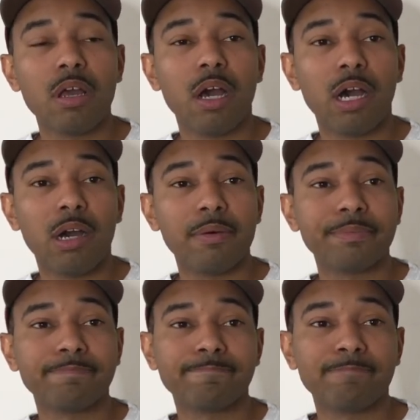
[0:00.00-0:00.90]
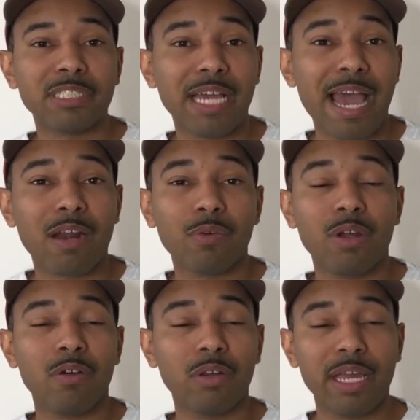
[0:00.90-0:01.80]
Um, but I don't
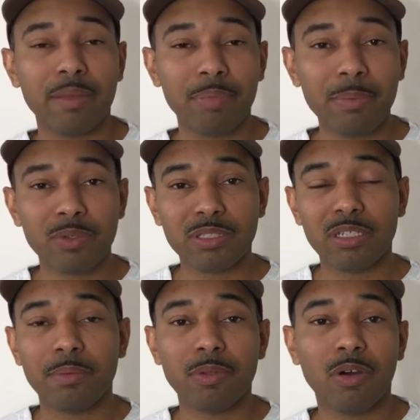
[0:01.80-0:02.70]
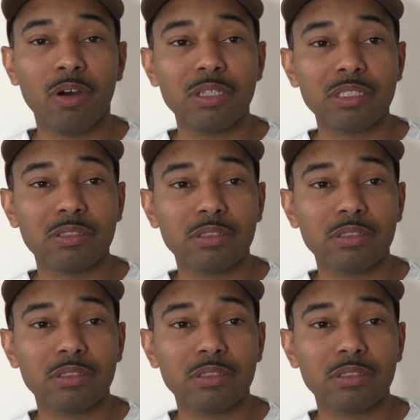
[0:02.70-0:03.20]
know, like people are setting up all these